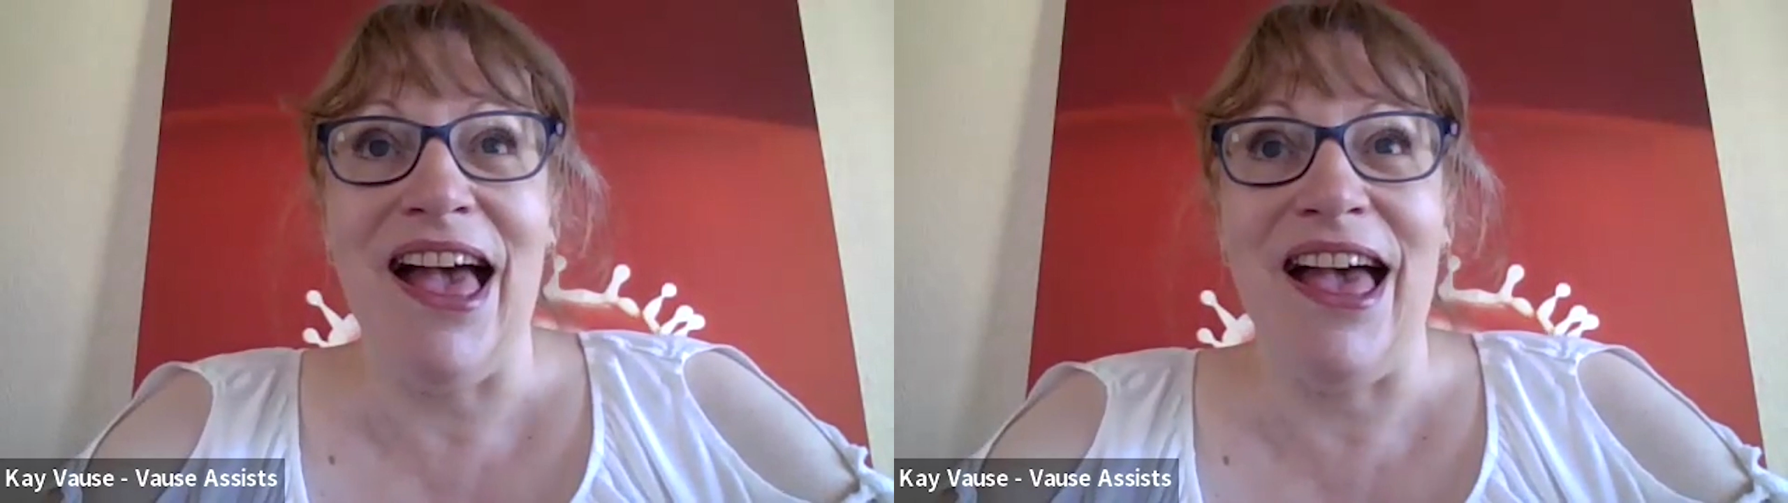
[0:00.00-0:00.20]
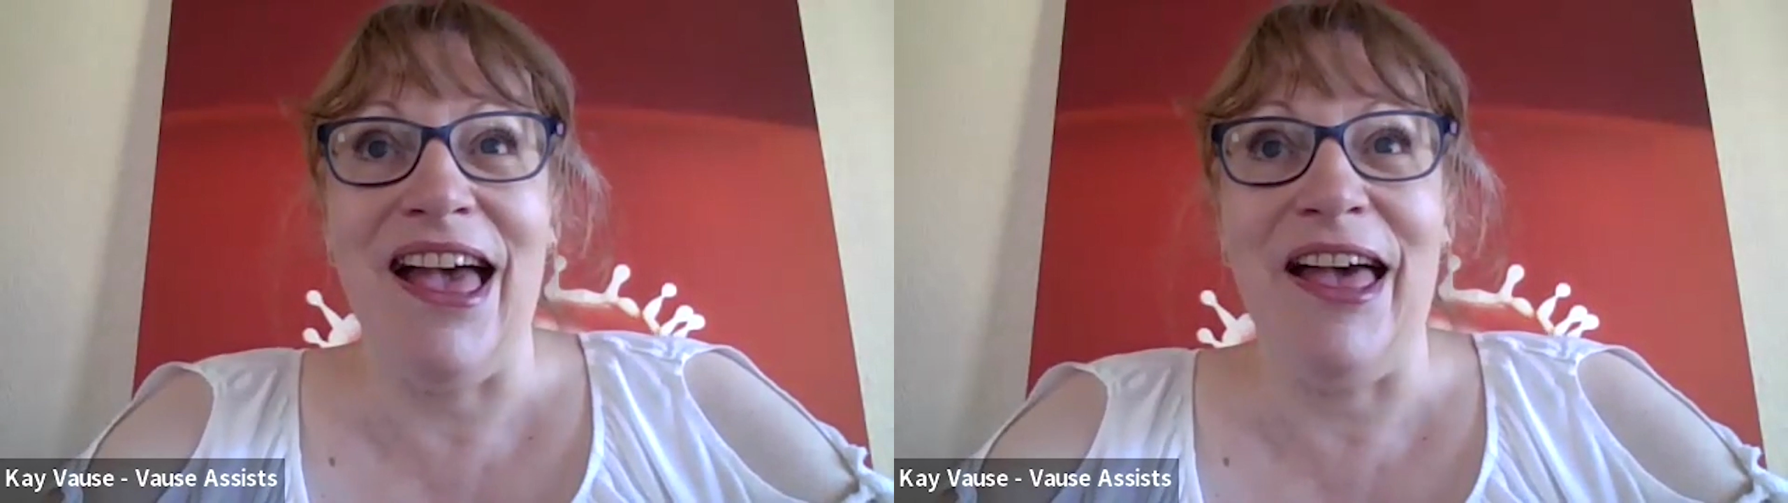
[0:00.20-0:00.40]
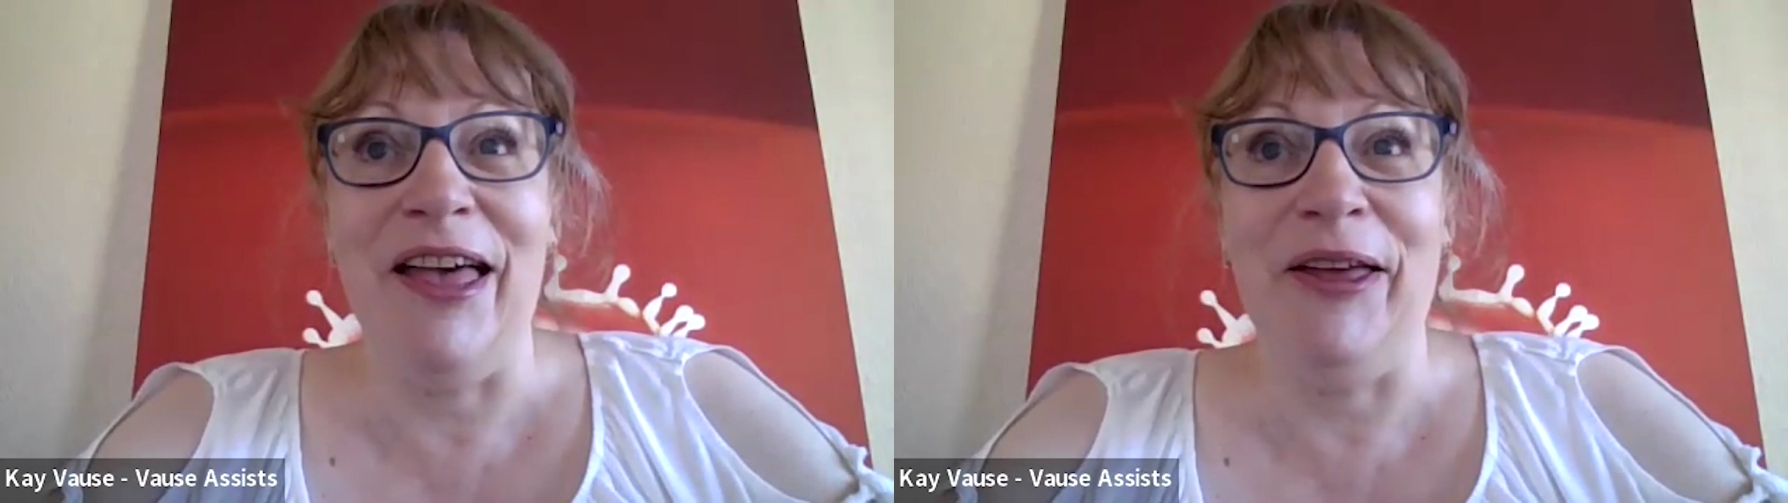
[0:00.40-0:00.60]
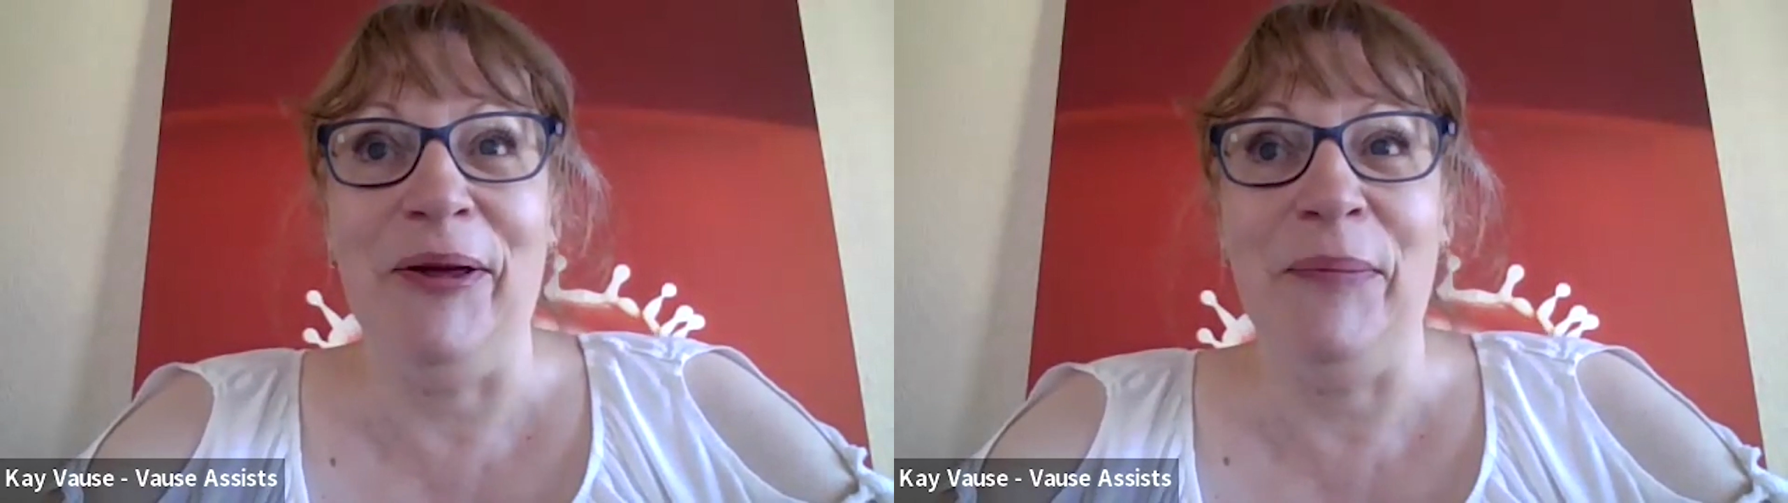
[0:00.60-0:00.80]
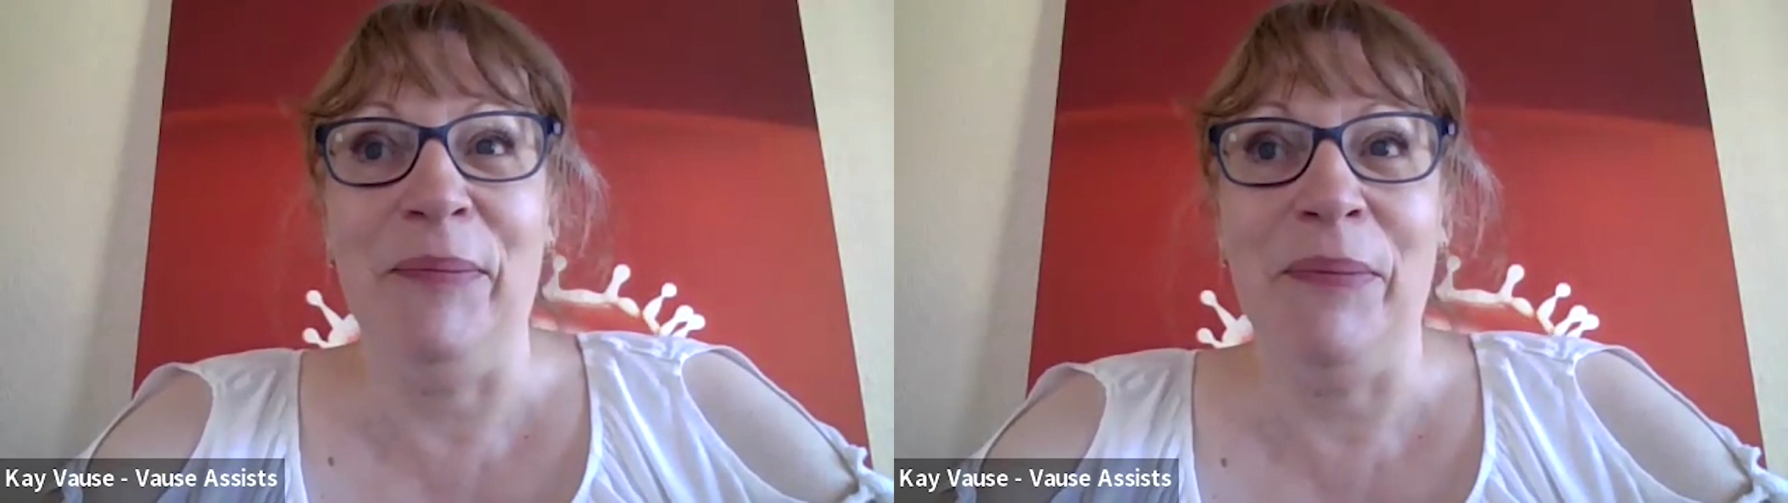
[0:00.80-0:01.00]

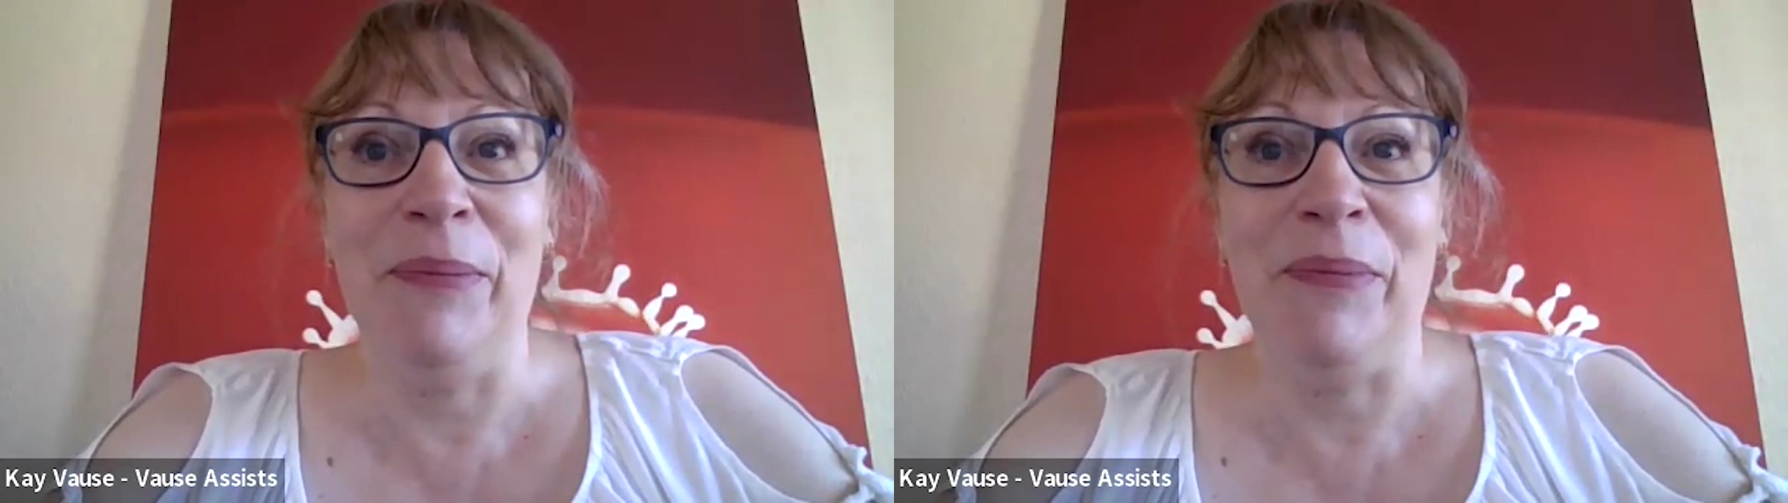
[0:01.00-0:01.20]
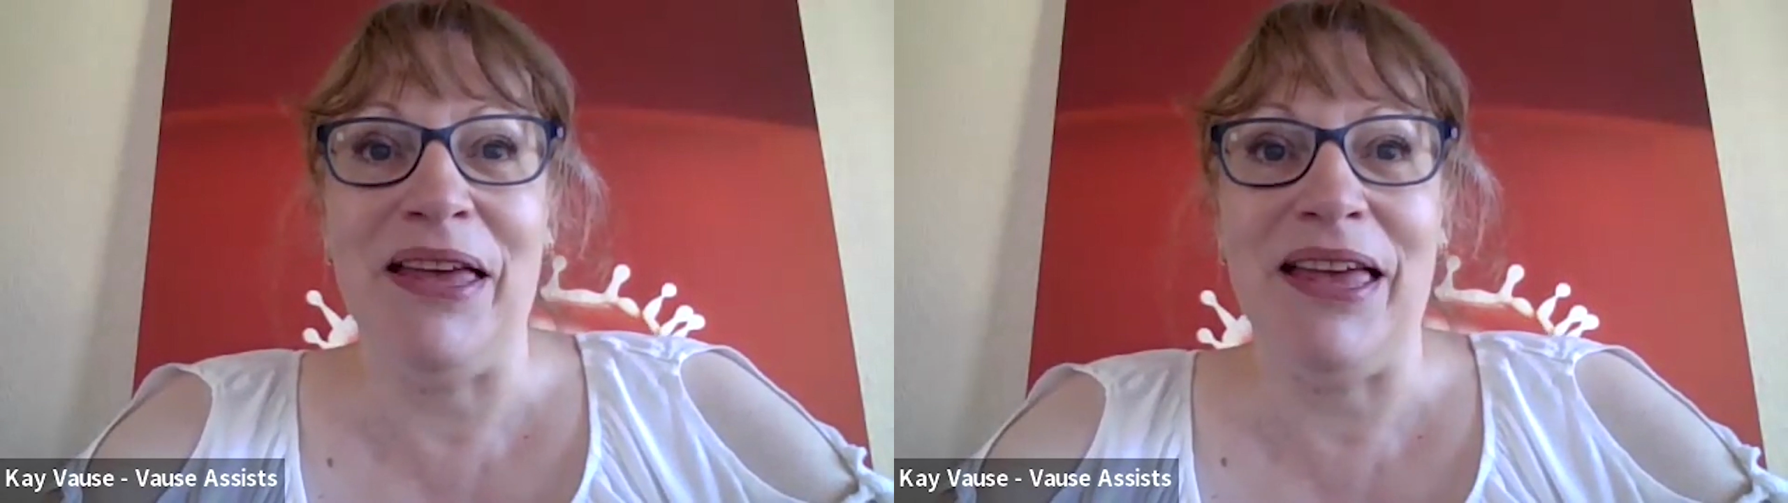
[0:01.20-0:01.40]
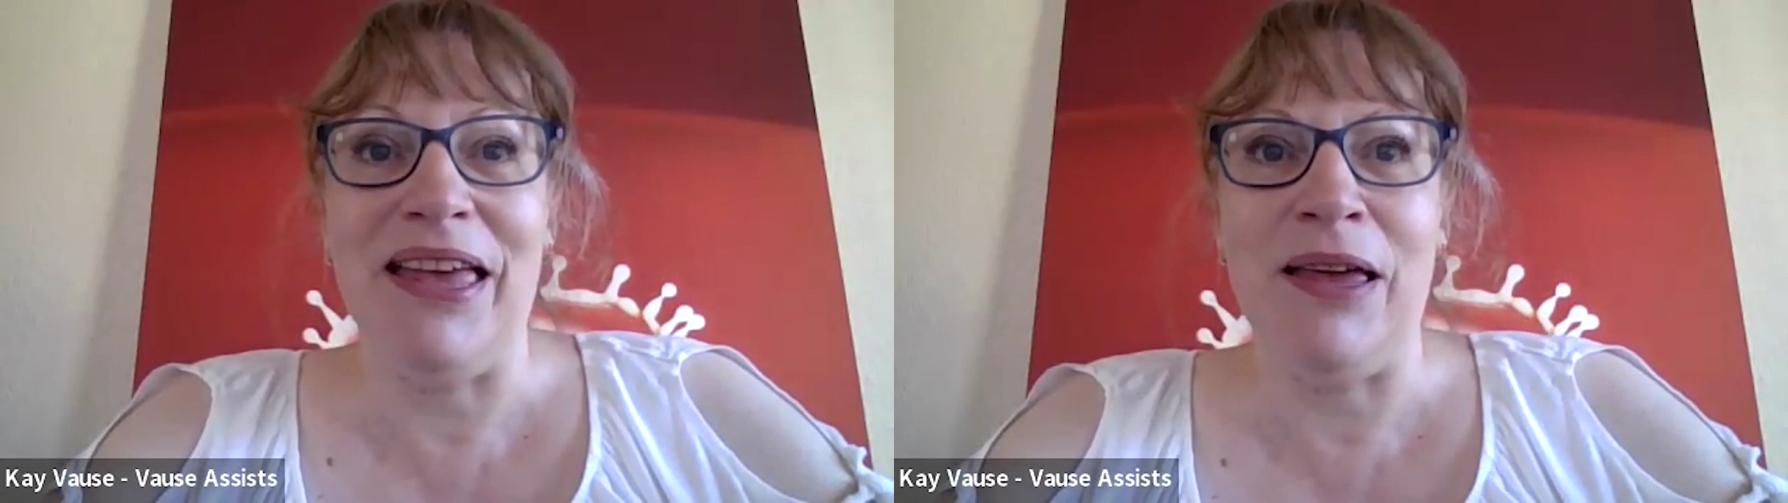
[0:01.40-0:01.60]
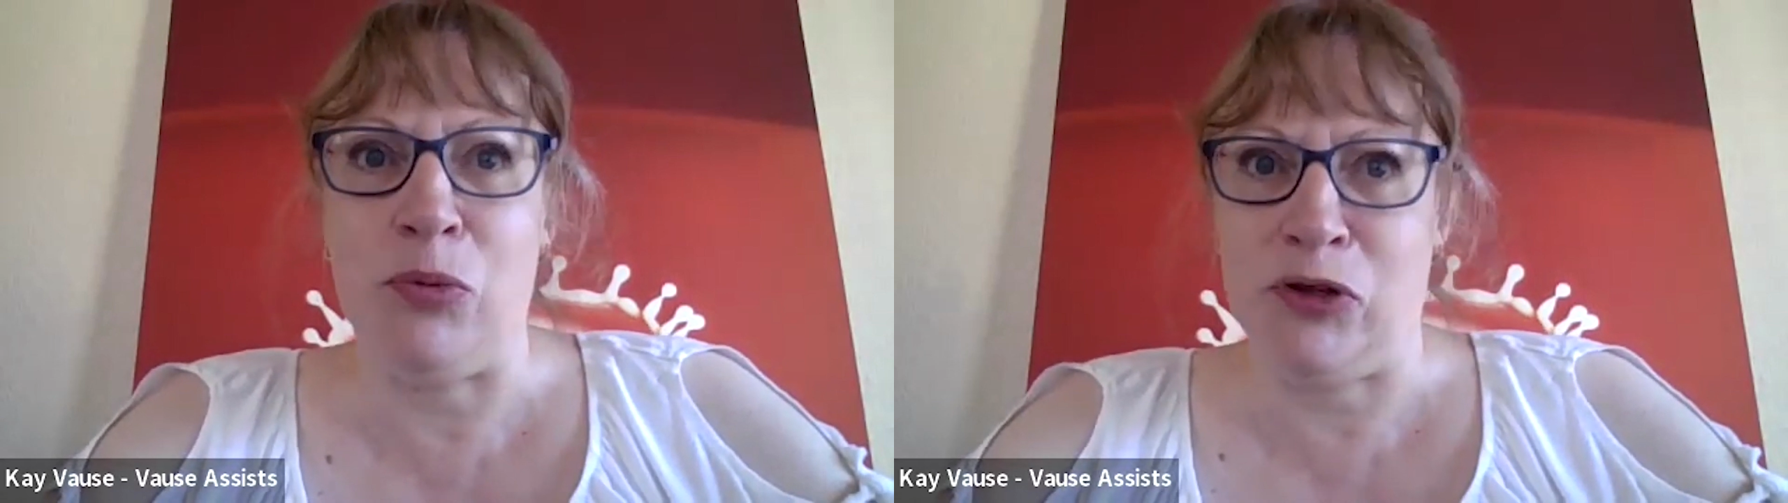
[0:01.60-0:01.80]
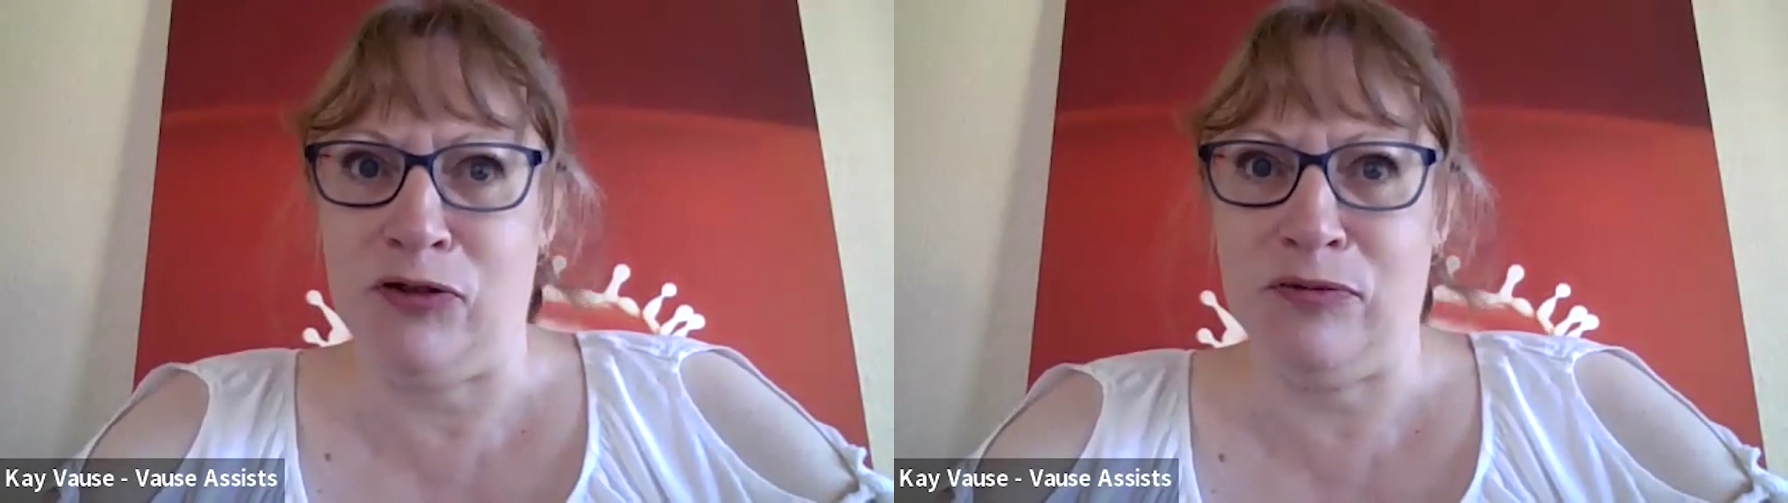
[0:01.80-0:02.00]
It
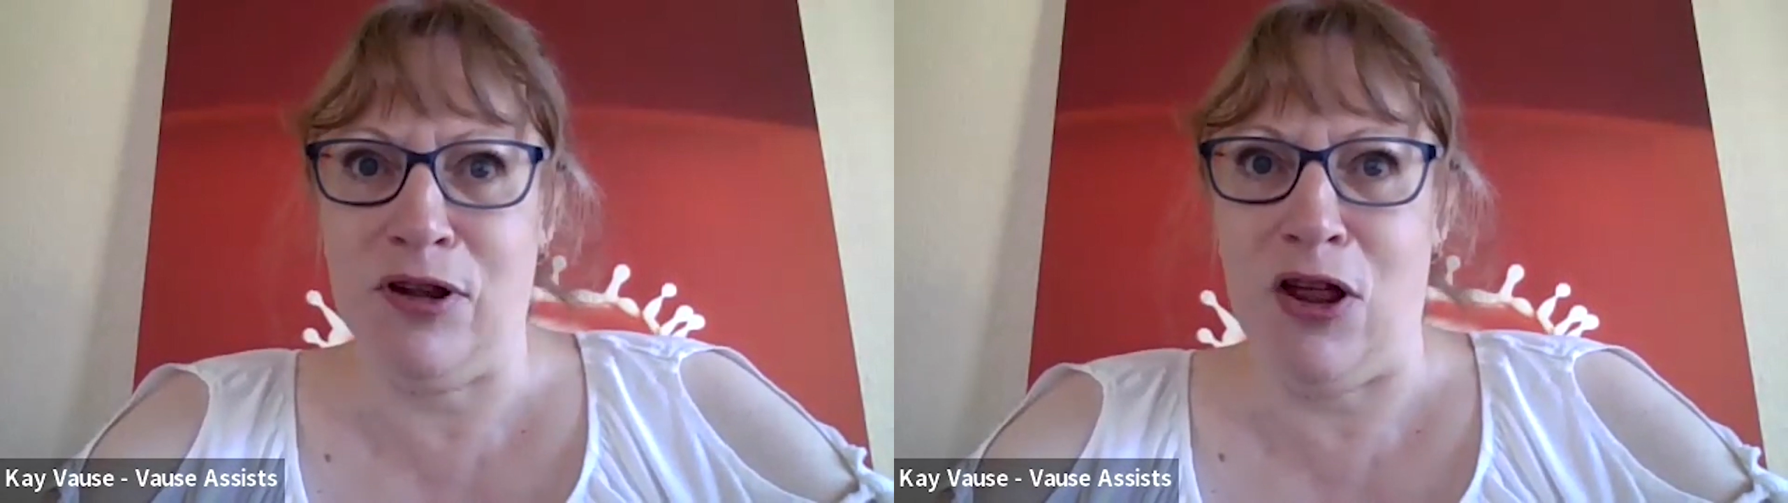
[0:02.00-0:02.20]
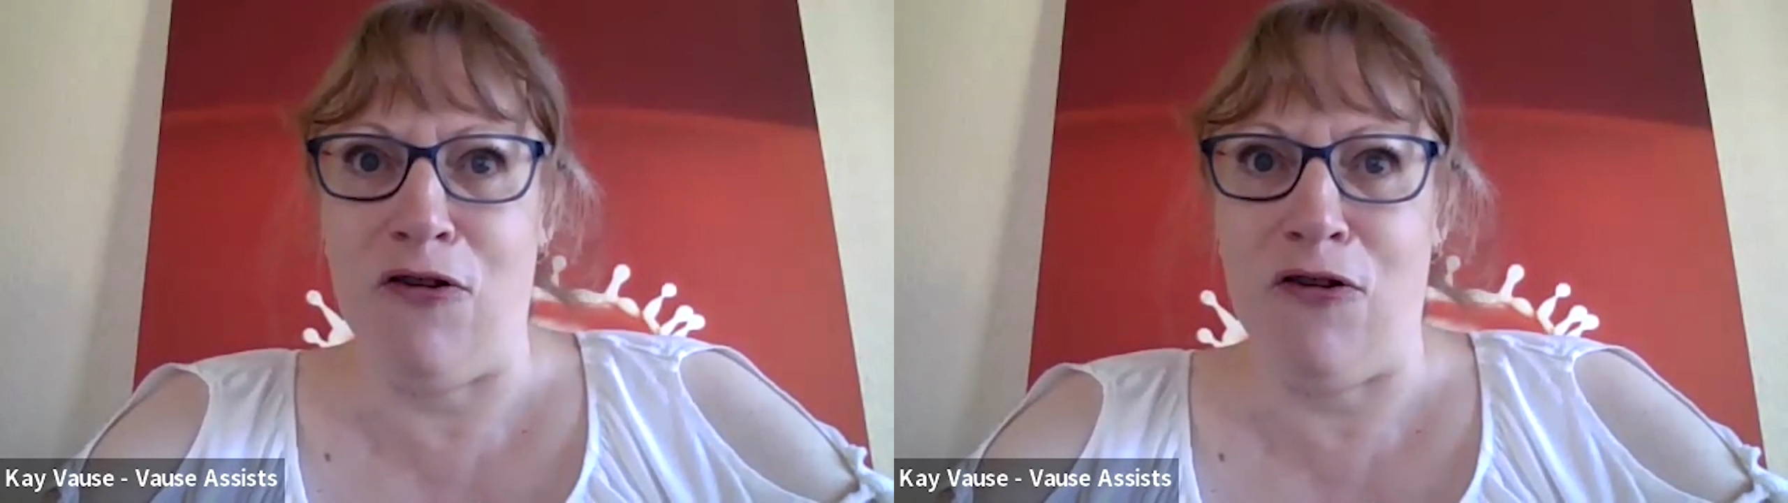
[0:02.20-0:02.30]
was